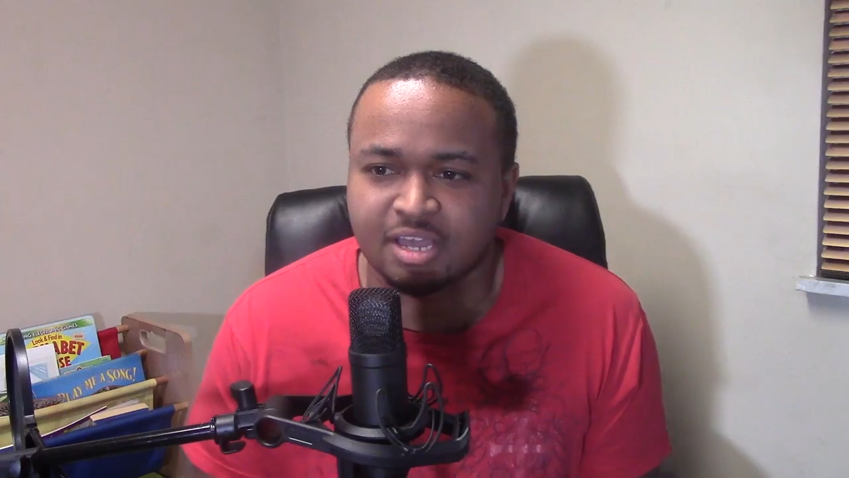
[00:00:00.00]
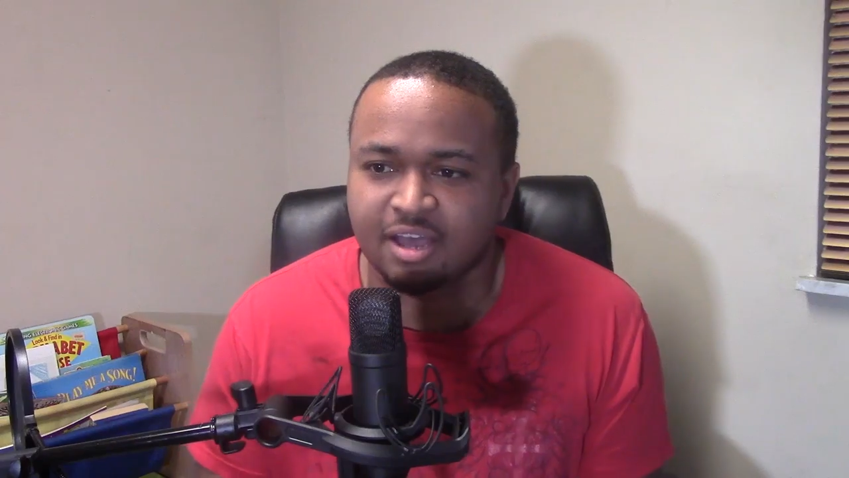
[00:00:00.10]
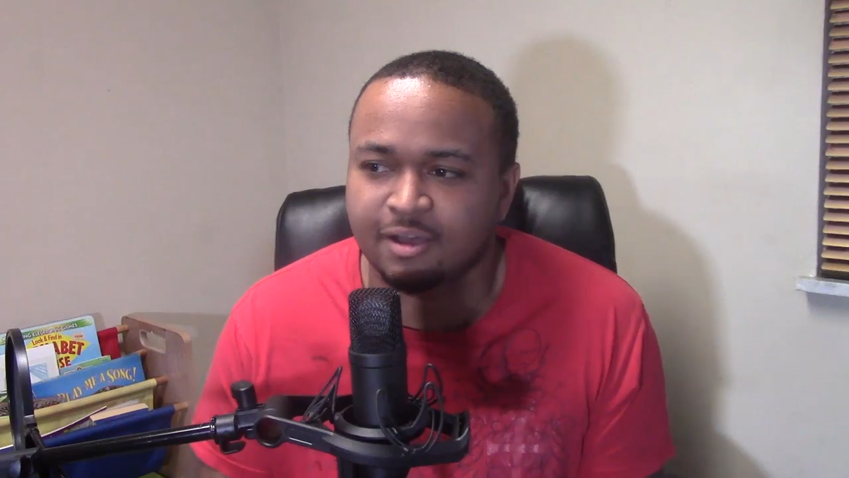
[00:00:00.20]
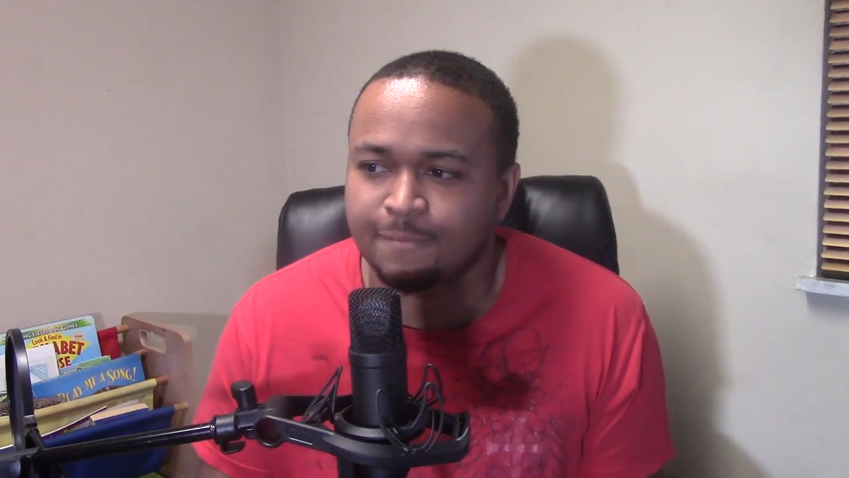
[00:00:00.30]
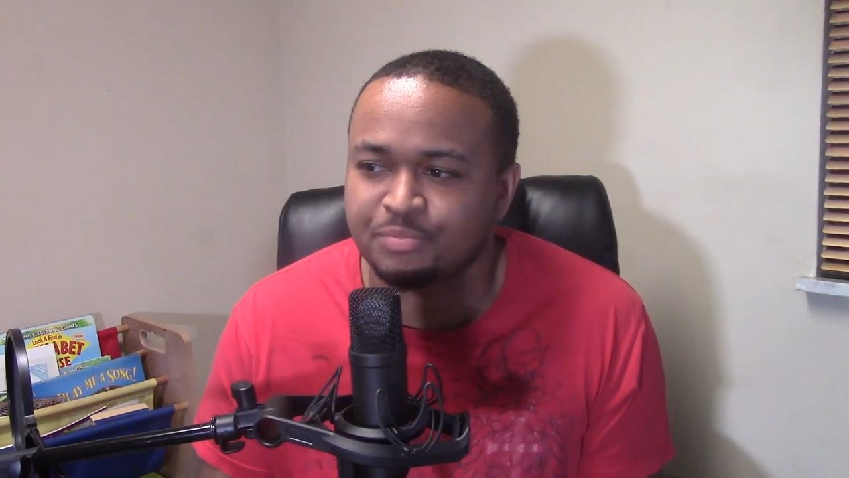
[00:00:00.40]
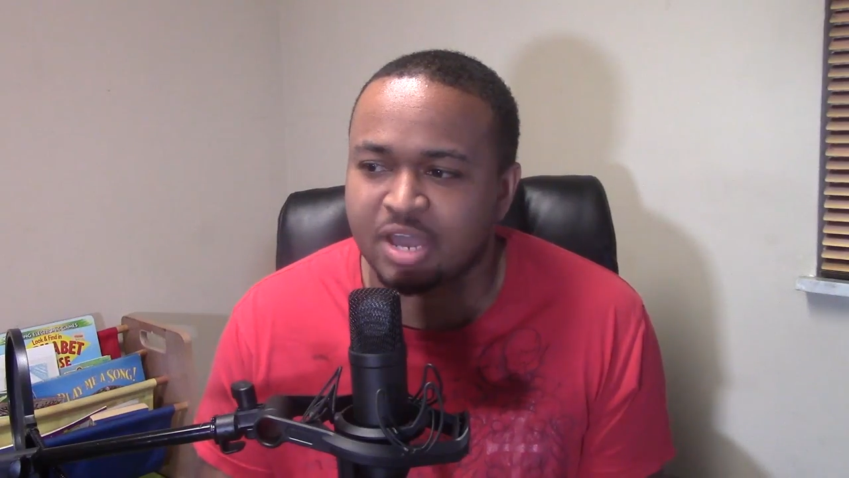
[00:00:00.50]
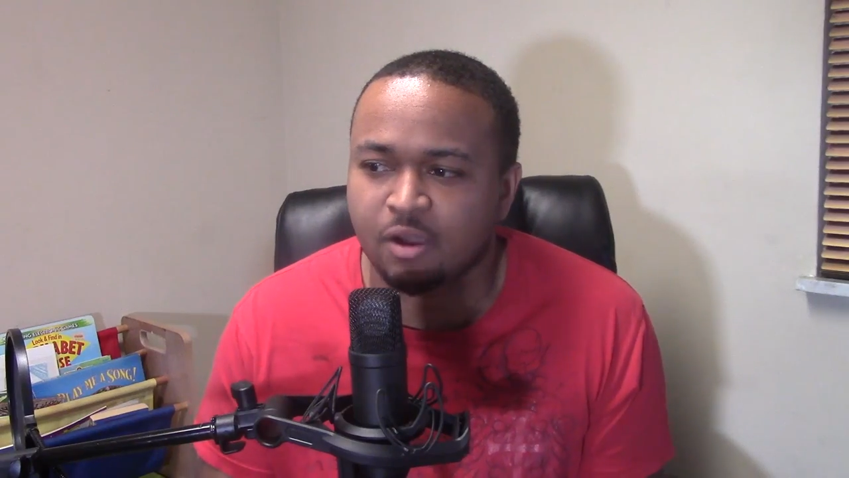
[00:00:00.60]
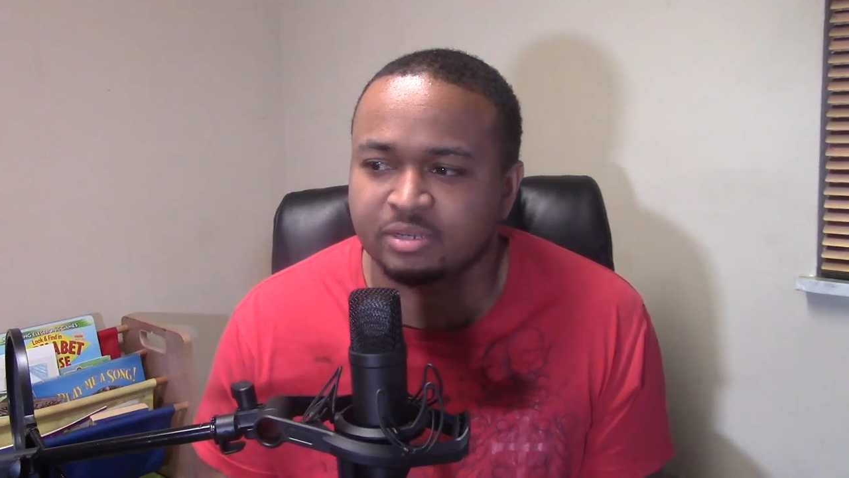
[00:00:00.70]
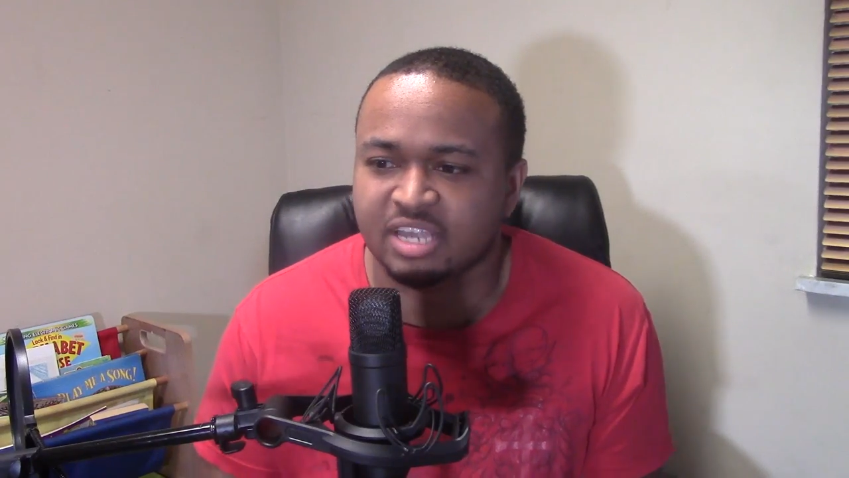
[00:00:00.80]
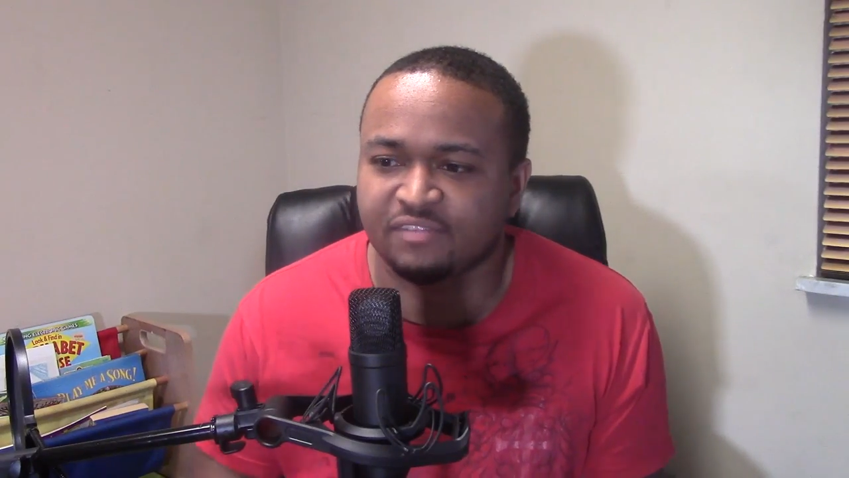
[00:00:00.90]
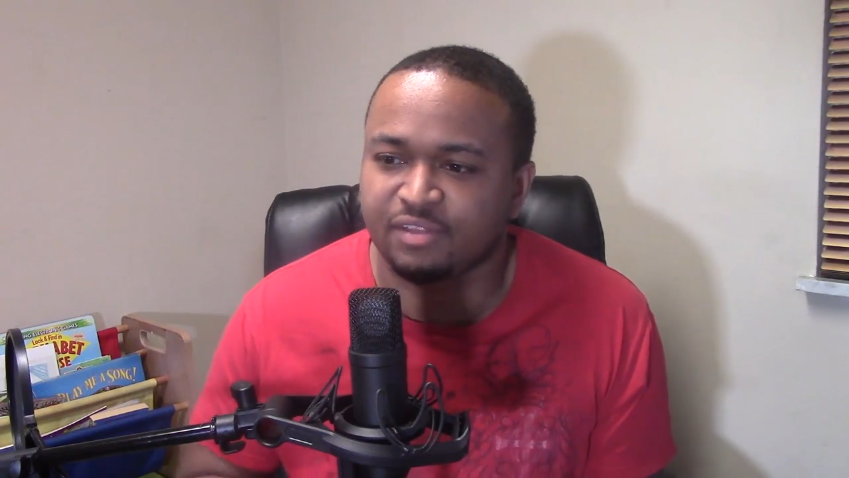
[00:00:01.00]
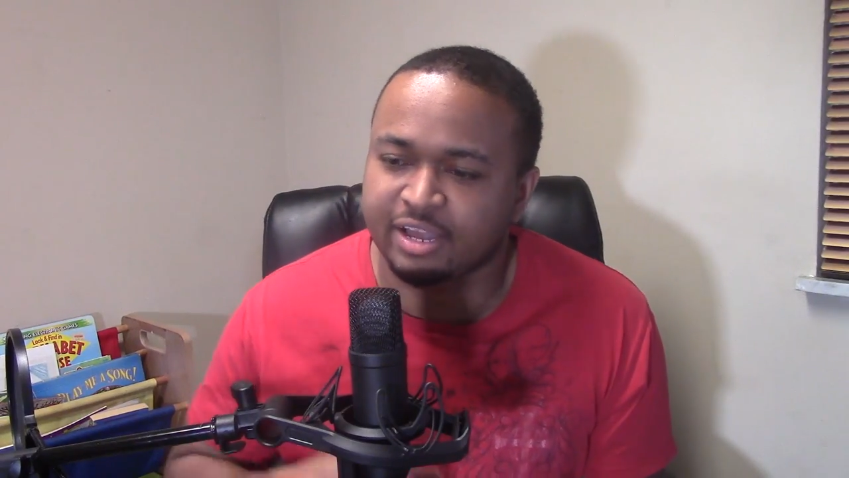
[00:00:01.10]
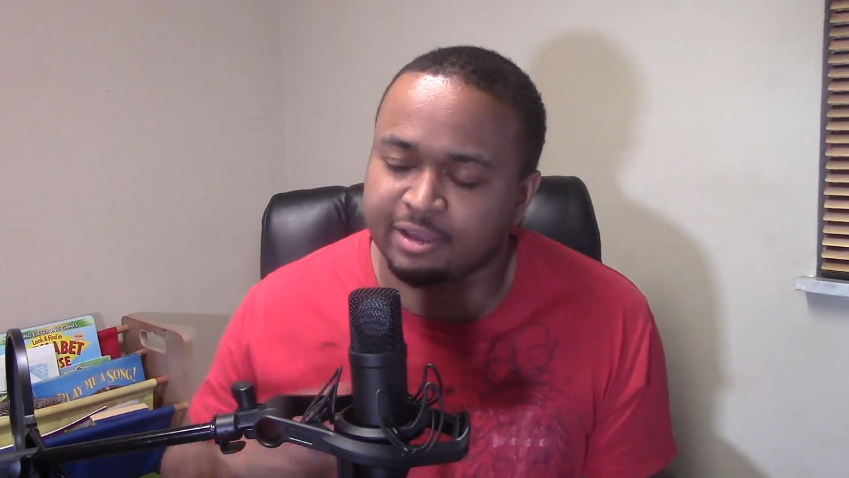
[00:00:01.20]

I always have like